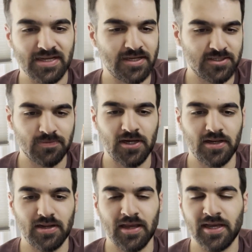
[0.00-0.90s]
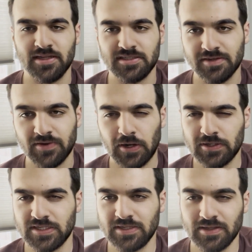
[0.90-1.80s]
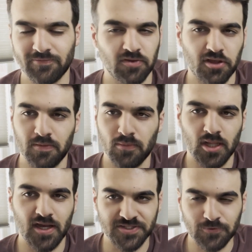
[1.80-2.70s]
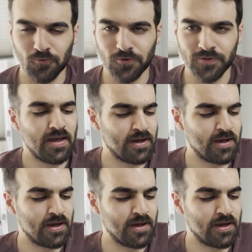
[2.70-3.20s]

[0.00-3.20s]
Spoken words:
Esselmont and Steven Erikson for the Malazan world.